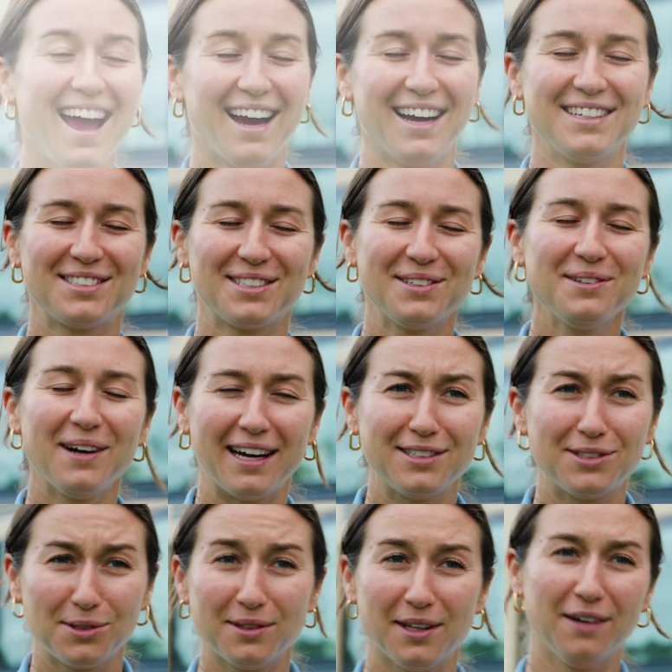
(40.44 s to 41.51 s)
I
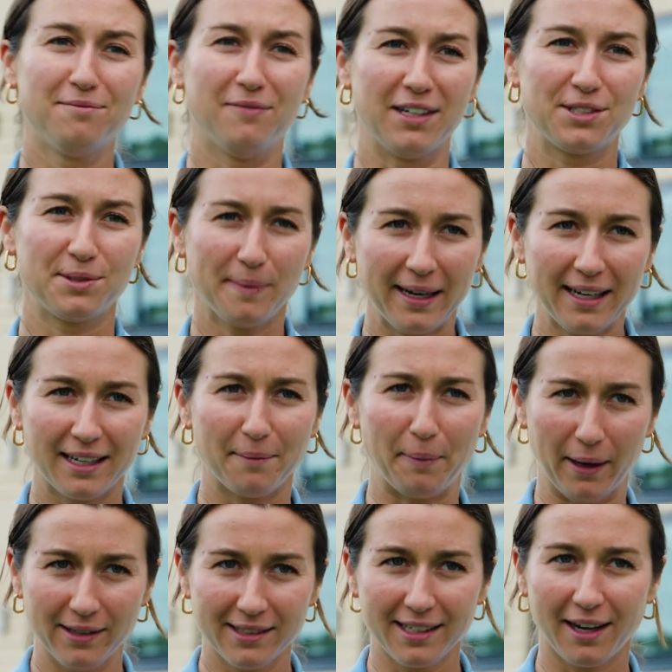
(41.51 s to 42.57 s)
do love Vegemite, and
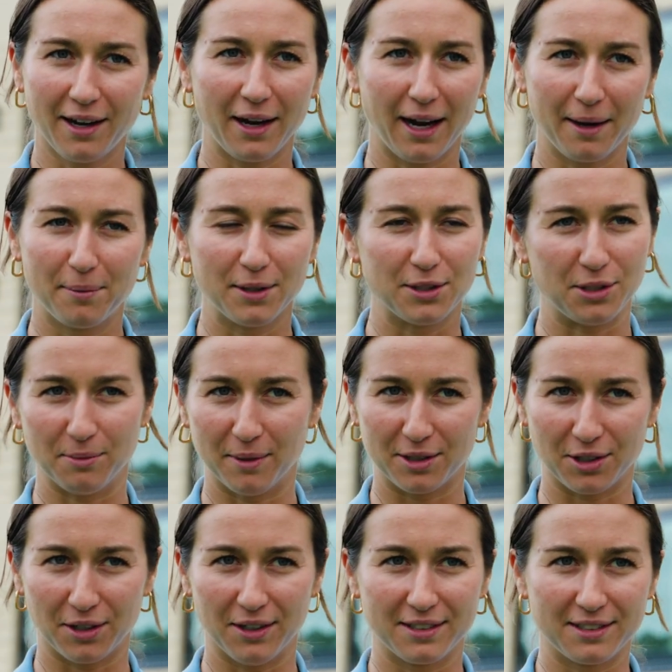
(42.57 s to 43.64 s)
apparently I put too
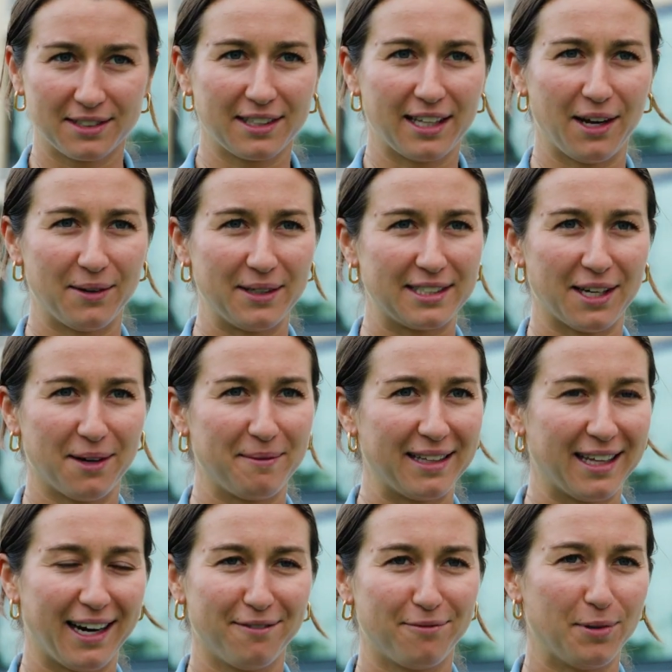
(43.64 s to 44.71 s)
much on. They always tell me
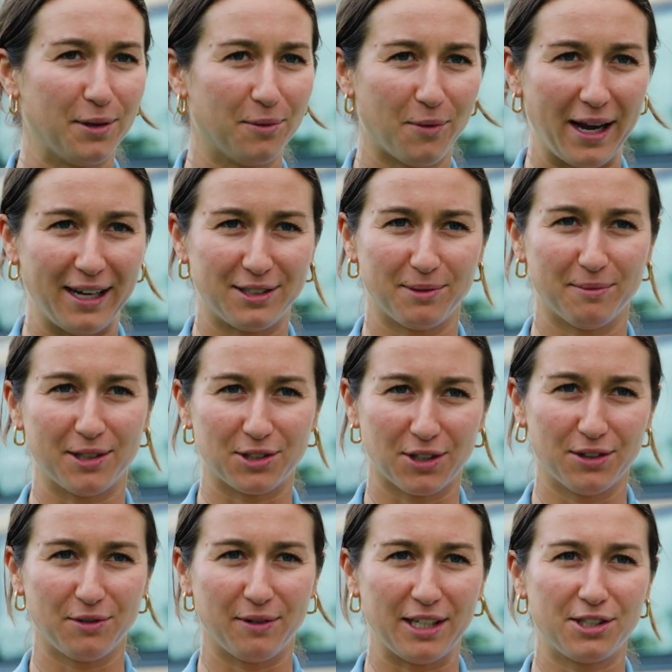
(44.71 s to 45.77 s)
that I put way too much
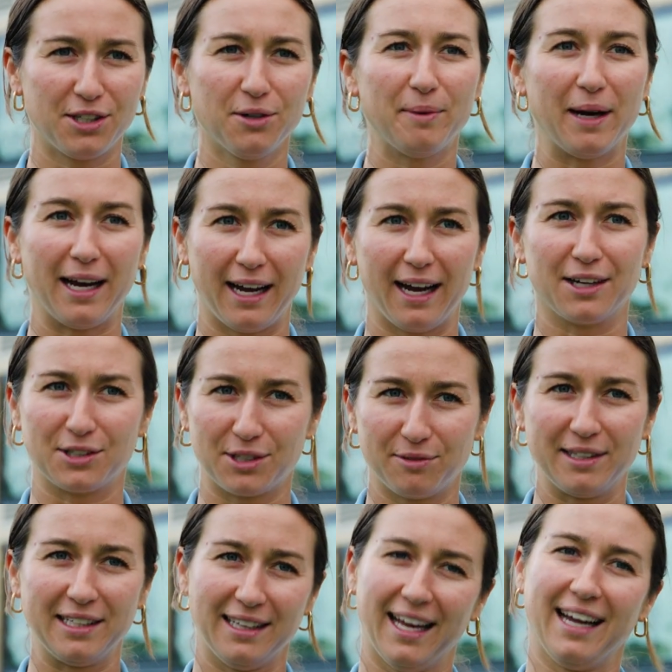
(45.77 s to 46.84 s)
on the ratio, but I actually
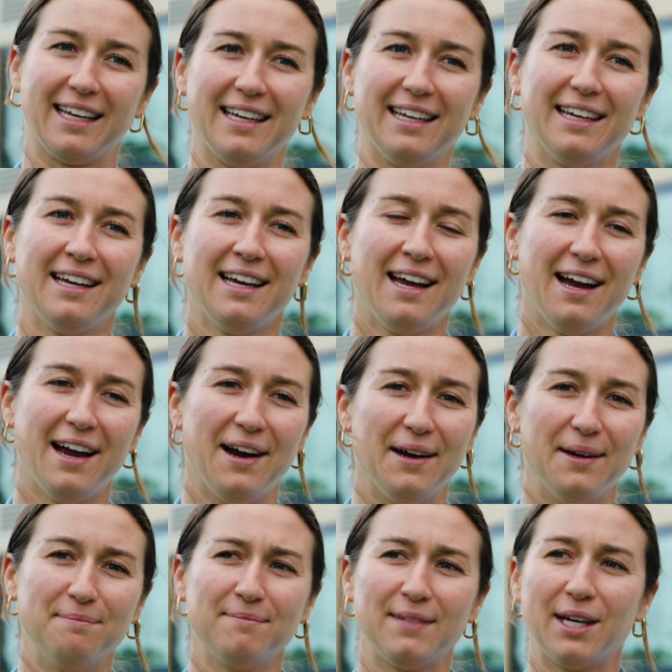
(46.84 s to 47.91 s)
really like it.
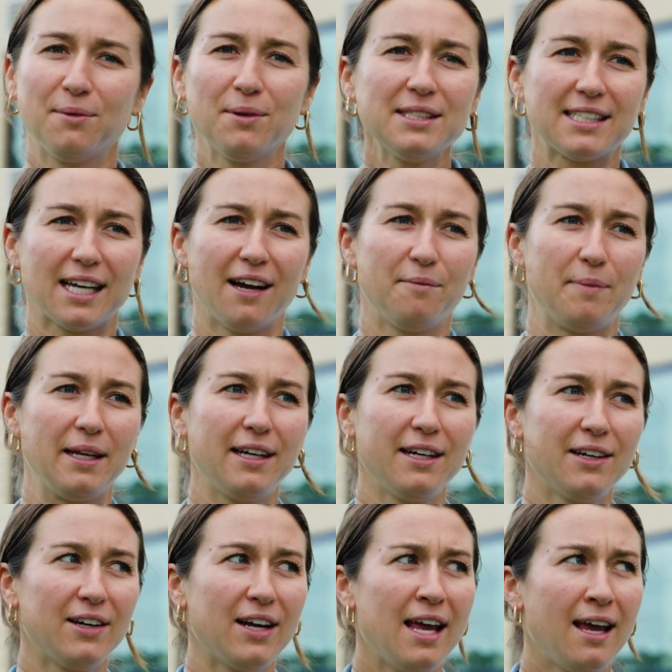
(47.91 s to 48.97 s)
And I would say I've been
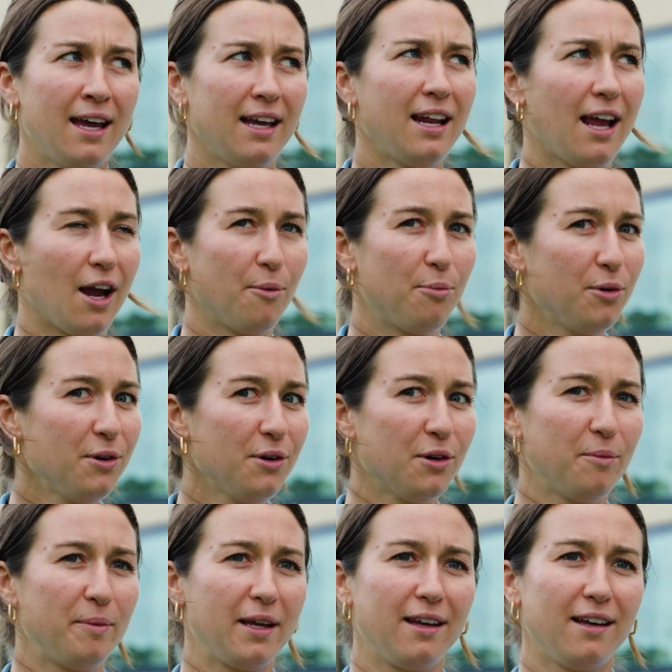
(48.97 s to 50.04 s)
here in April.
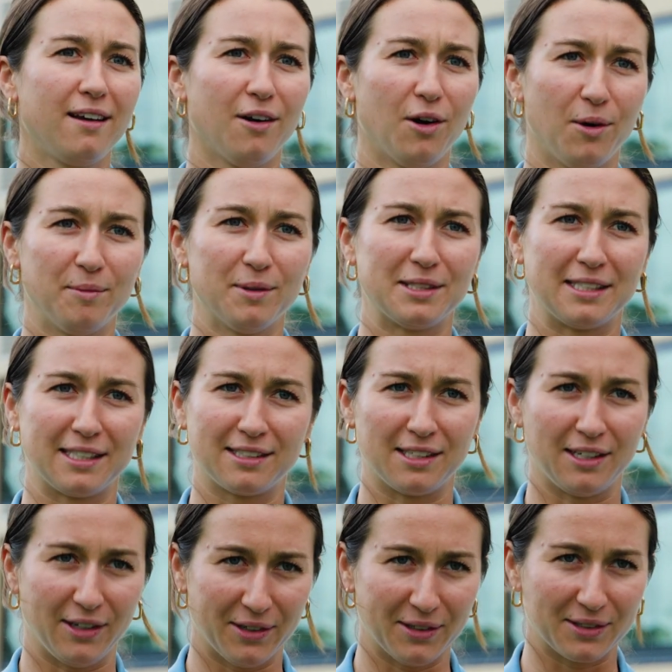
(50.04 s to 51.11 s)
It'll be almost 6
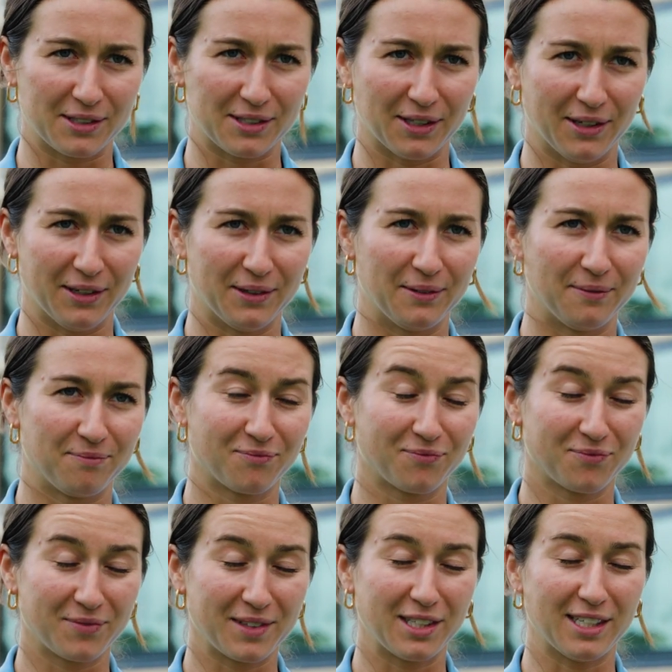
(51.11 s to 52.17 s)
years, so
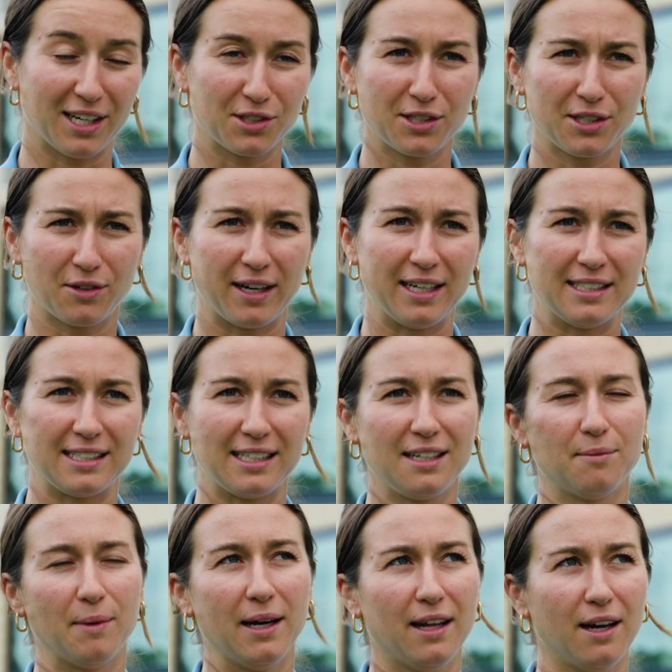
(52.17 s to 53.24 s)
it's actually
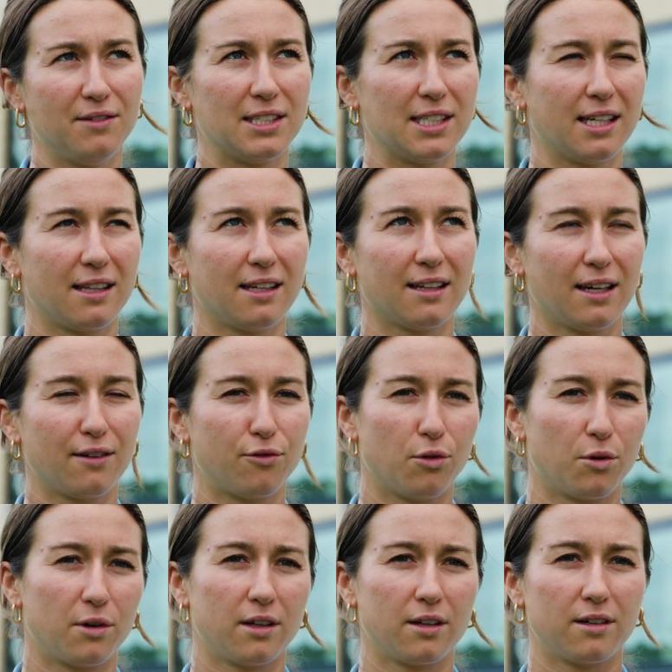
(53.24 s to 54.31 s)
crazy. But obviously I think like
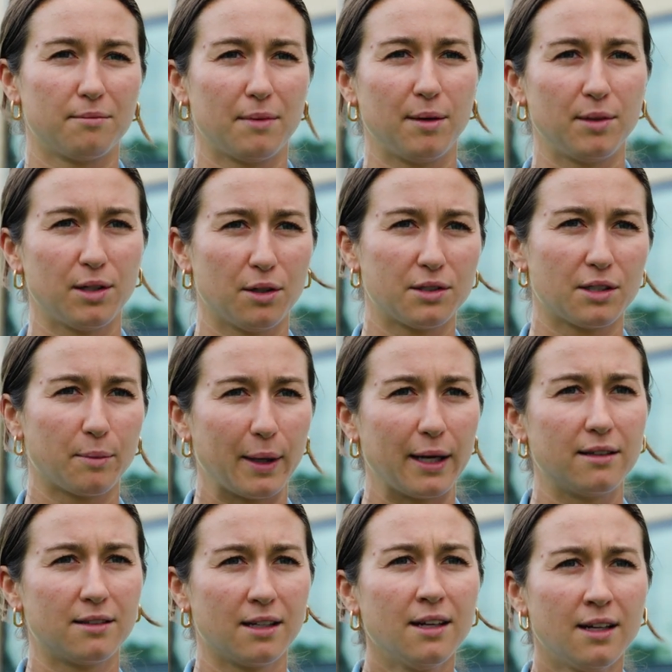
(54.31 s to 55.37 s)
4 maybe those have
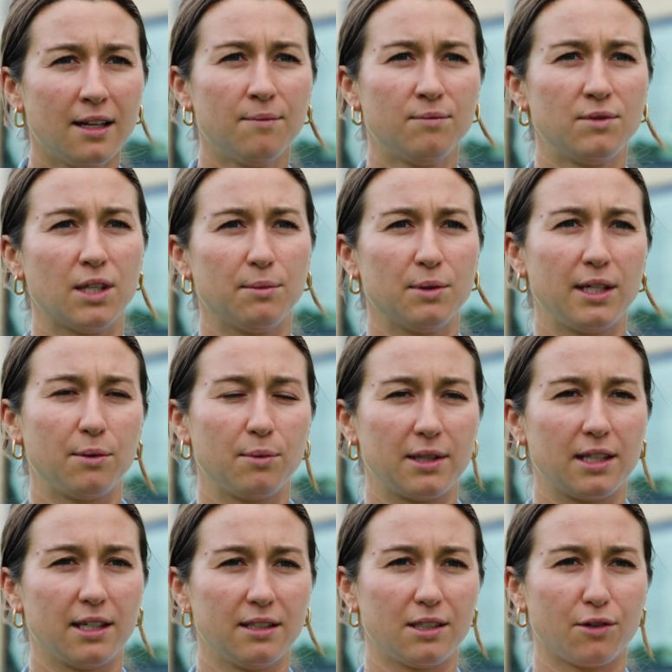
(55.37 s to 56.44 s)
played double league
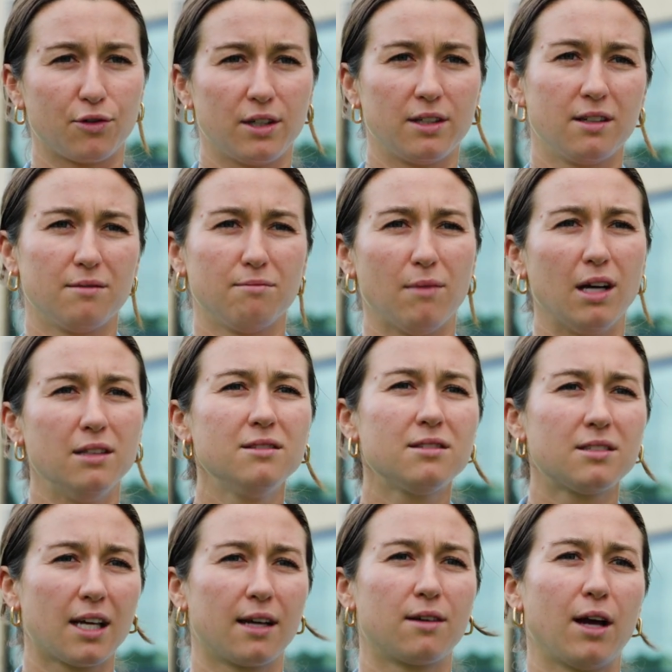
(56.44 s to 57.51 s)
with the different
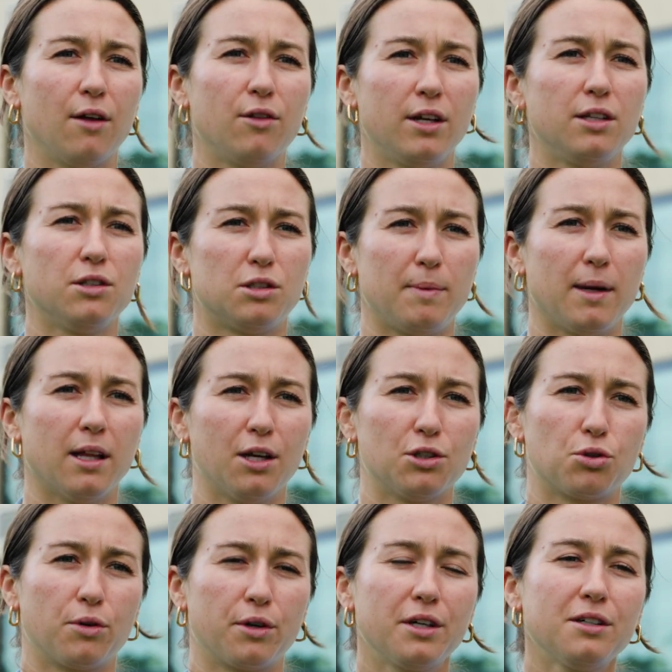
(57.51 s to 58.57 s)
months, like how they used to be a lot
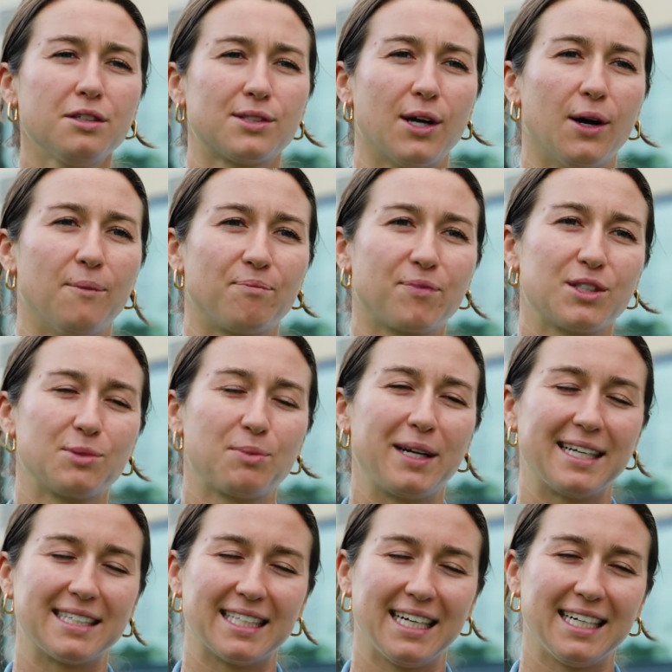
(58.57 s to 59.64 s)
shorter. So it's
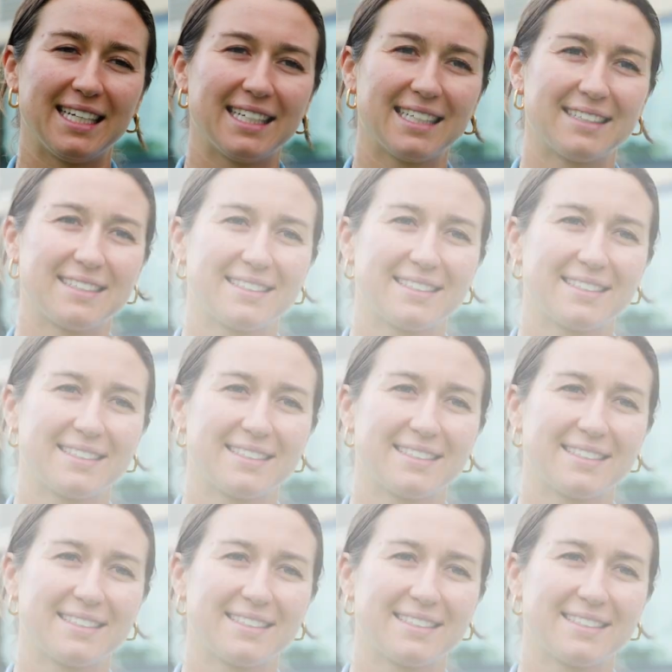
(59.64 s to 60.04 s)
pretty exciting.